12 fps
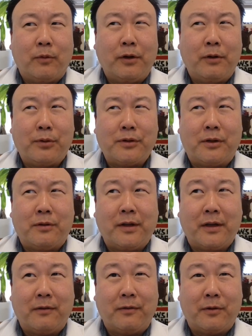are you
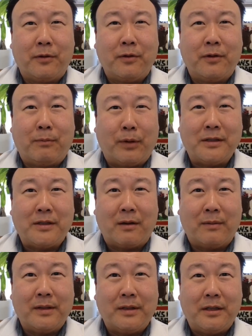preserving if you're doing a breast
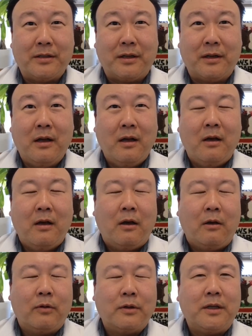augmentation?
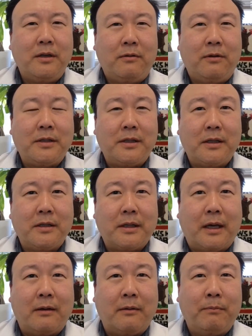What's interesting is
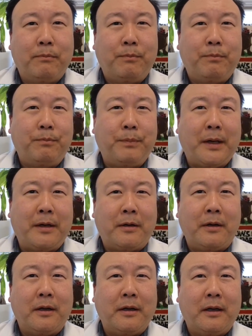that
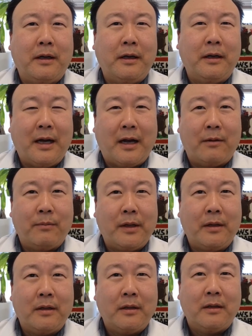better
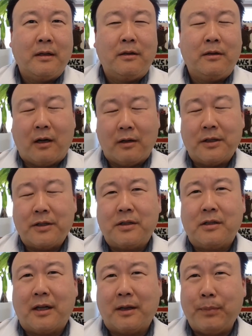anatomy
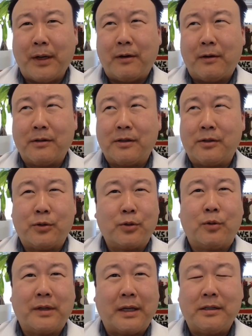knowledge, like better
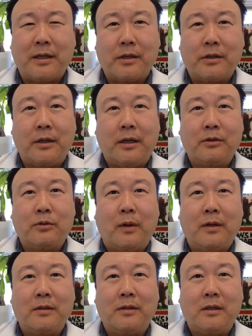surgical dissection, as
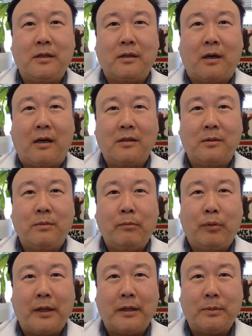well as these awesome
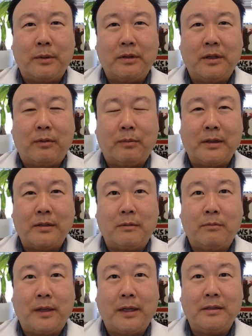implants, Motiva breast
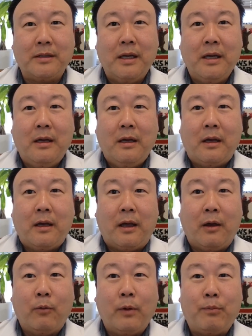implants,
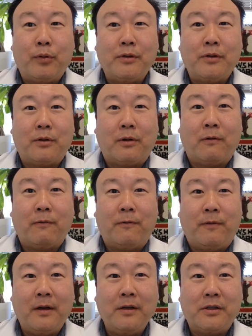can we preserve
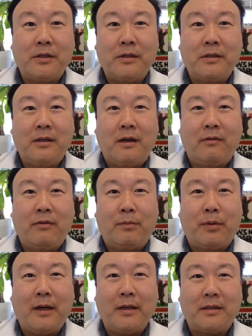function of the
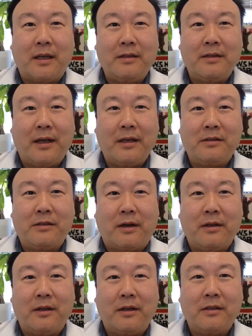breast? And the answer,
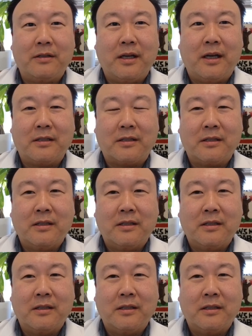I think, is yes.